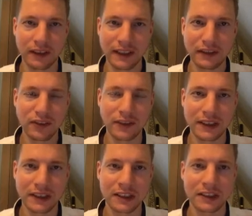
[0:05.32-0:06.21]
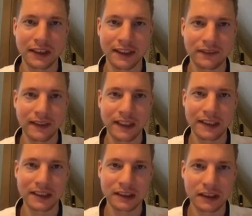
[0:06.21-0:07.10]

invoices as well as